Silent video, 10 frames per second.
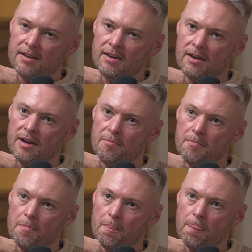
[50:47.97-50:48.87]

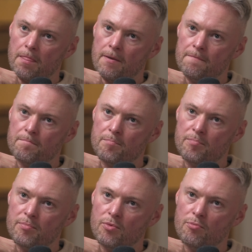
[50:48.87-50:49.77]
And,
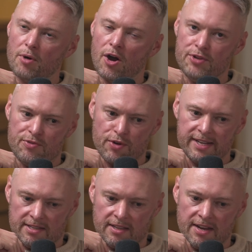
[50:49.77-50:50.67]
but only
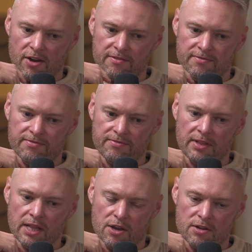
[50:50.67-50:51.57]
recently I've
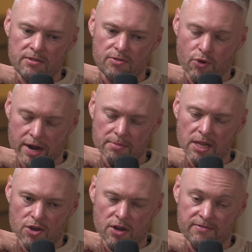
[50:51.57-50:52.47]
learned, or
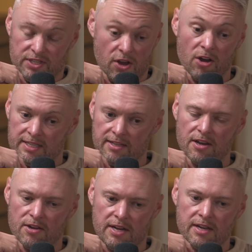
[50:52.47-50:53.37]
I've started
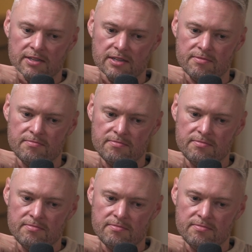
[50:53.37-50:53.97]
learning to